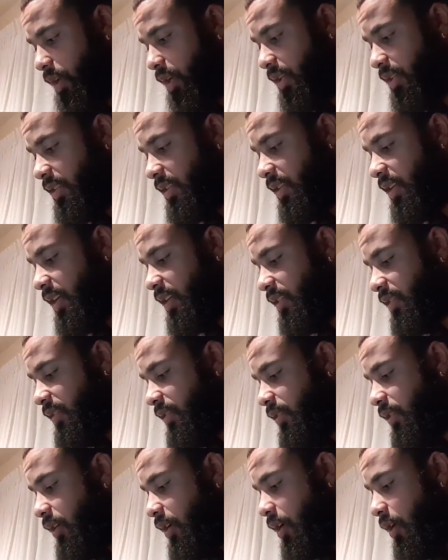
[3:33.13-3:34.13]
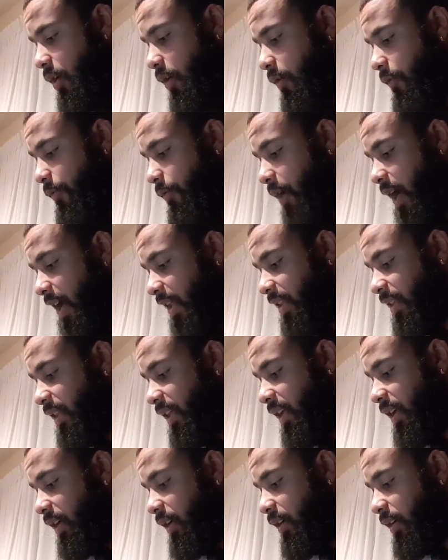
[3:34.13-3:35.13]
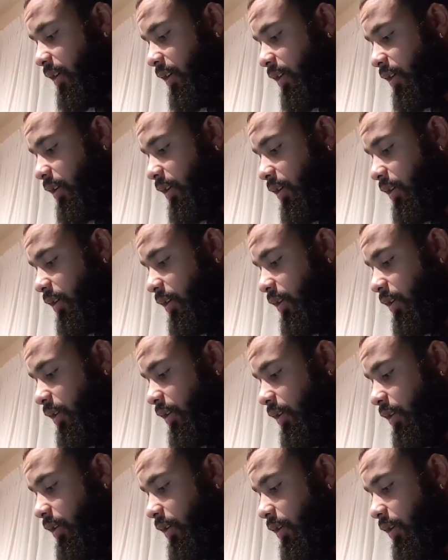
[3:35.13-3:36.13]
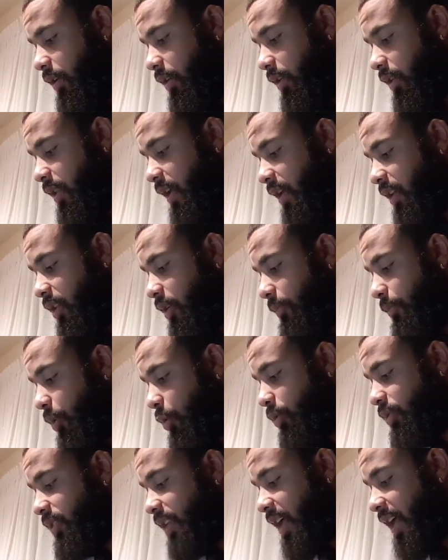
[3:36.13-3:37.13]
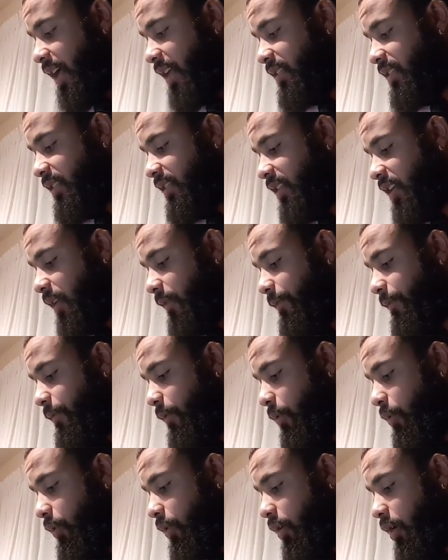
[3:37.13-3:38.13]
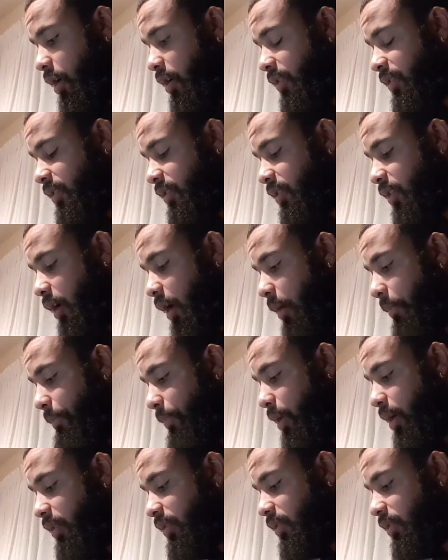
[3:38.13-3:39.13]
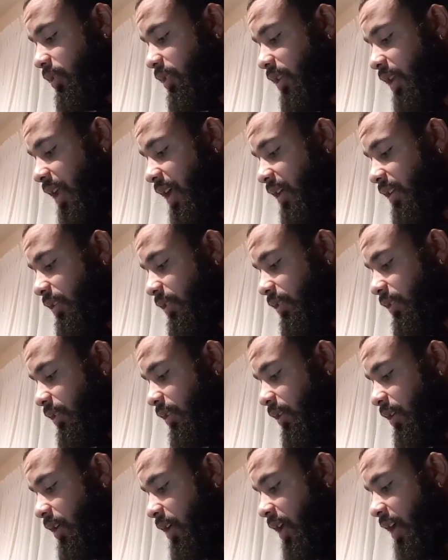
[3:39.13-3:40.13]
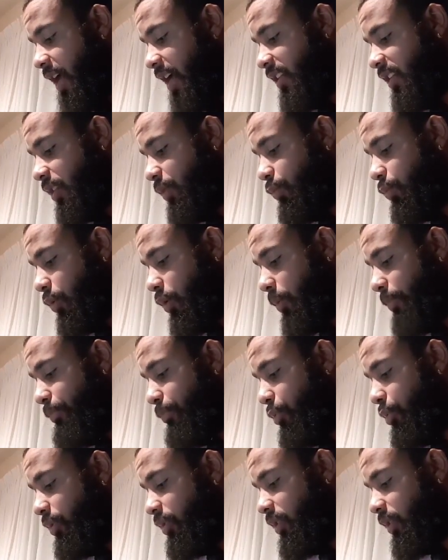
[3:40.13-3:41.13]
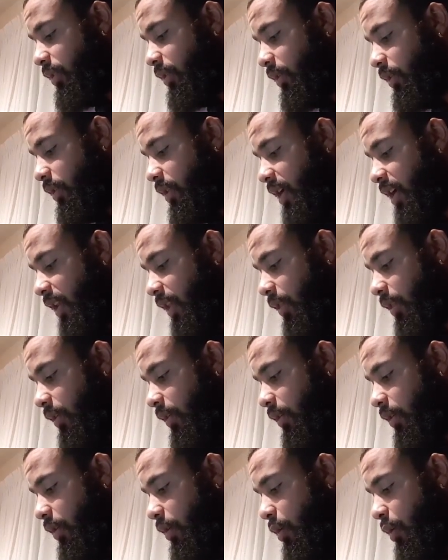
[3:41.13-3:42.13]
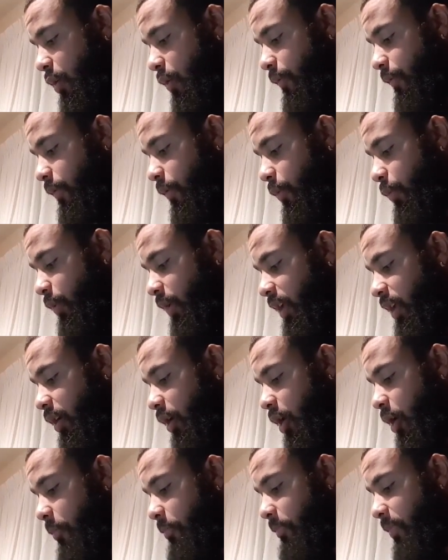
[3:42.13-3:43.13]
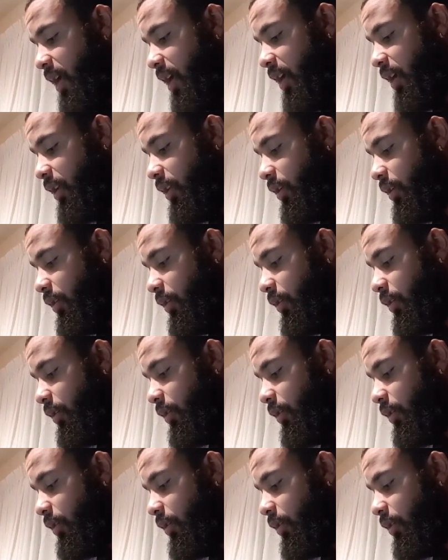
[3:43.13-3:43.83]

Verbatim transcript: It says, "For I think that the most I had set forth us the apostles last, as it were appointed to death, for we are made